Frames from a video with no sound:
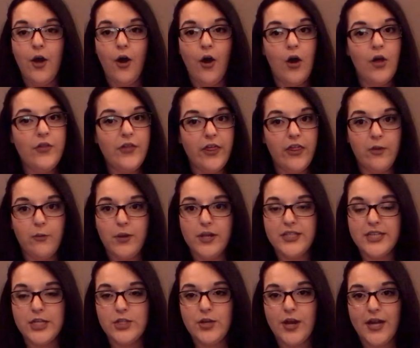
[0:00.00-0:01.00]
All the other
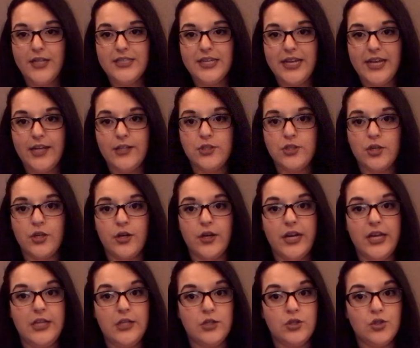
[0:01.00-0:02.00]
ones I tried to answer
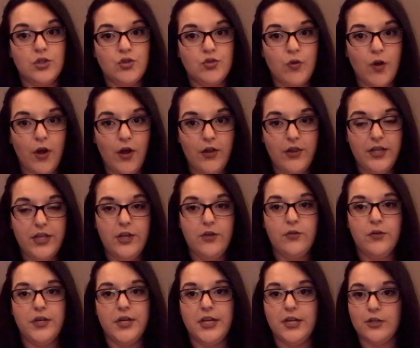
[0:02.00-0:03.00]
either strongly
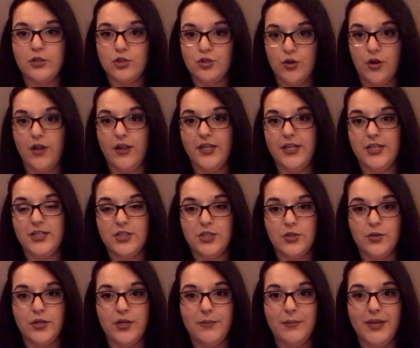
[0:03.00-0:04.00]
agree or strongly
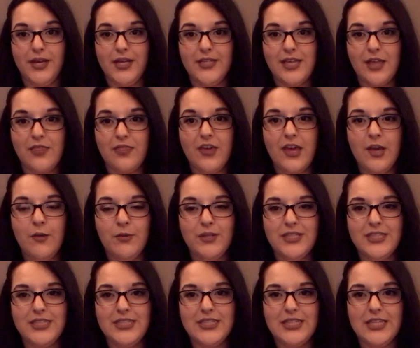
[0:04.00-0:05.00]
disagree, because I think
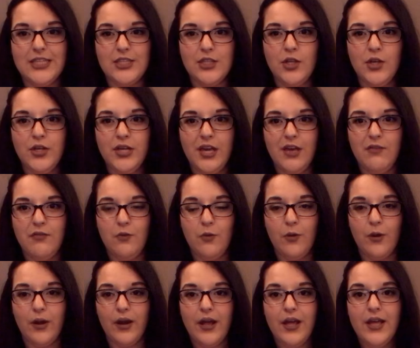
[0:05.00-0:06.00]
what Disney's looking
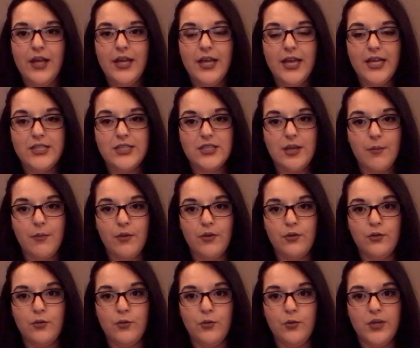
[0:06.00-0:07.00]
for is someone
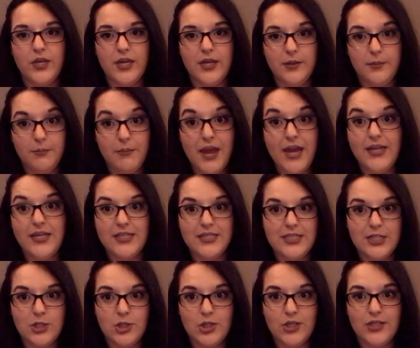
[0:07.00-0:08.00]
who can make
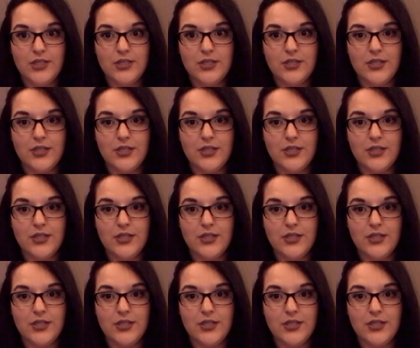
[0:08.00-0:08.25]
decisions.